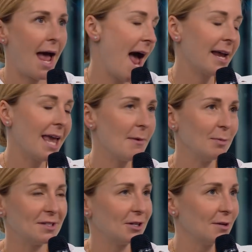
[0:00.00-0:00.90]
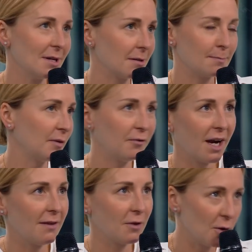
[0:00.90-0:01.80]
I came up with cereal milk before I
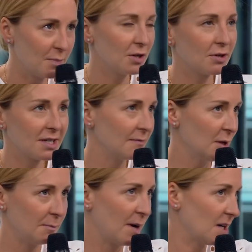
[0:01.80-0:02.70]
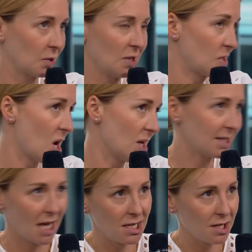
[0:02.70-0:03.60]
even opened the doors of Milk Bar, so let's call it
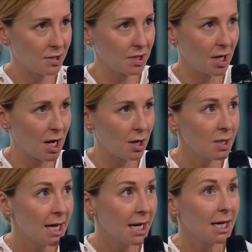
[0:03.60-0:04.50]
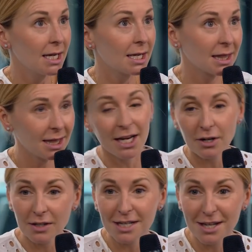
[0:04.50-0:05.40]
10 years ago.
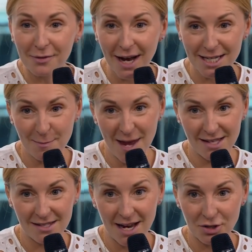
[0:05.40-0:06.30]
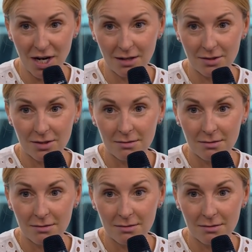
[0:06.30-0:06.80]
Literally, the recipe has not changed.